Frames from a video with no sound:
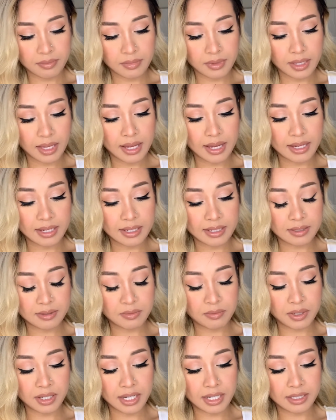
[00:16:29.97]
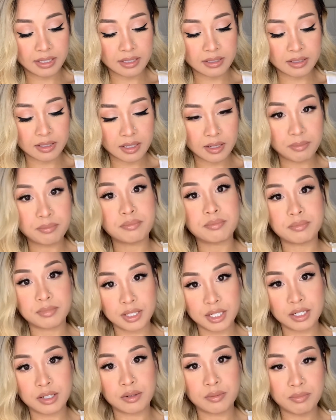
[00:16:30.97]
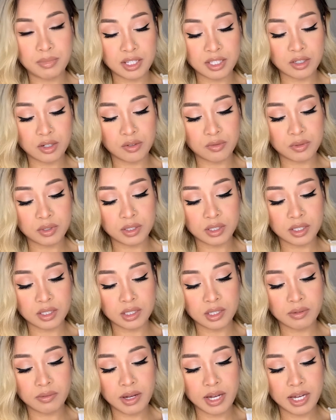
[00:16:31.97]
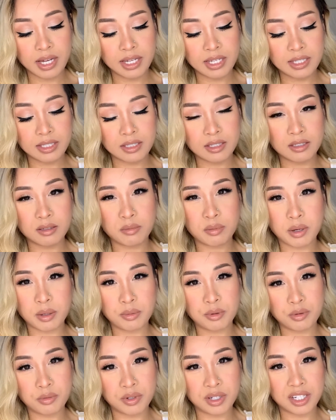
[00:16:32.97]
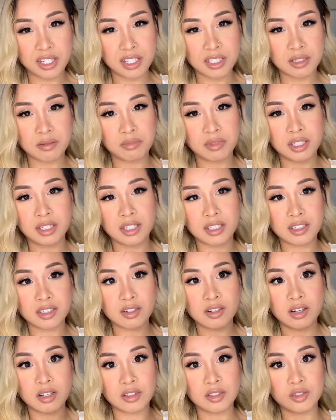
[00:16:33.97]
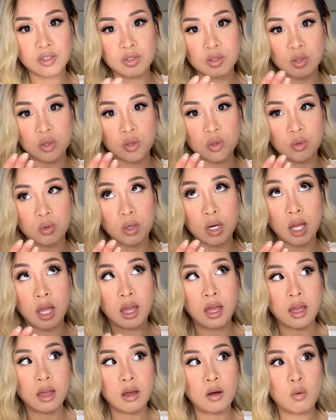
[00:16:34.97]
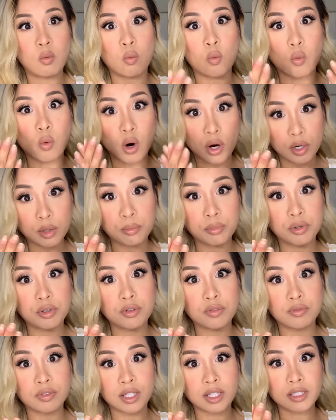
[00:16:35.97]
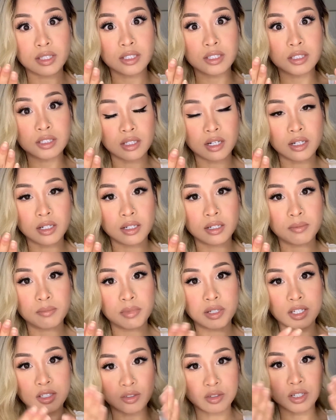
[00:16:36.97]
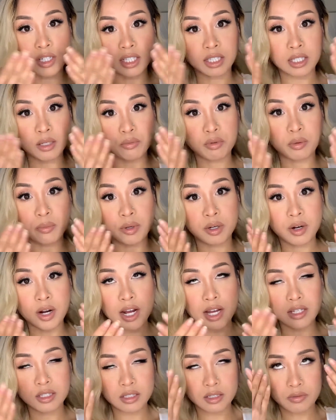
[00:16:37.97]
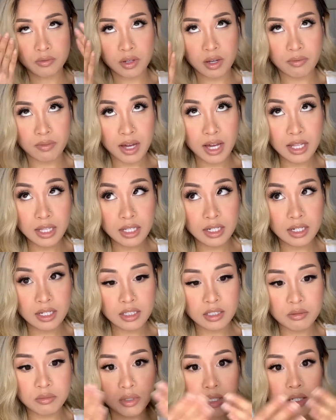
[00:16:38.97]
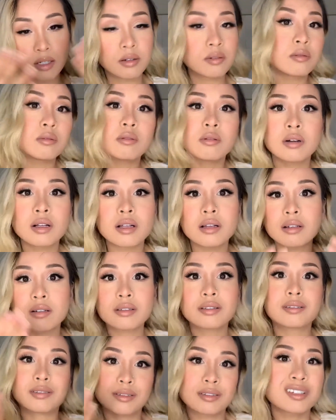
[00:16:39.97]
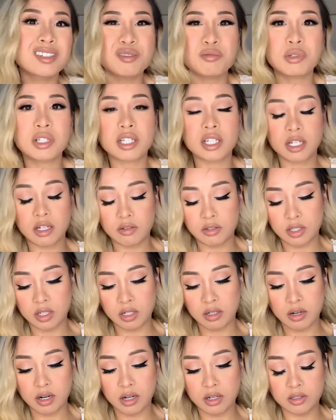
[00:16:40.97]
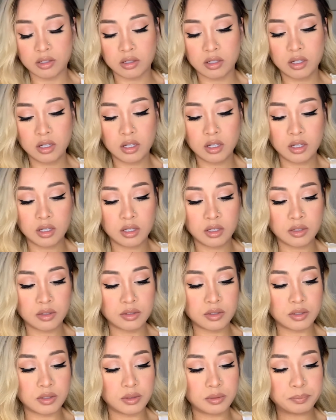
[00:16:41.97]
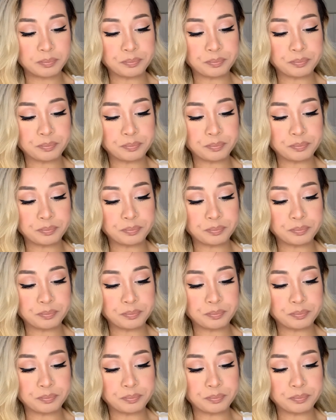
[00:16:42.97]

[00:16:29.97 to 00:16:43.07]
I guess when I looked up, you know, mascara for sensitive eyes, you probably want to get something that's not so waterproof, that's stuck, because you're gonna have to keep rubbing your eyes, and if you have eyelid eczema, well, it's really gonna irritate your eyes. So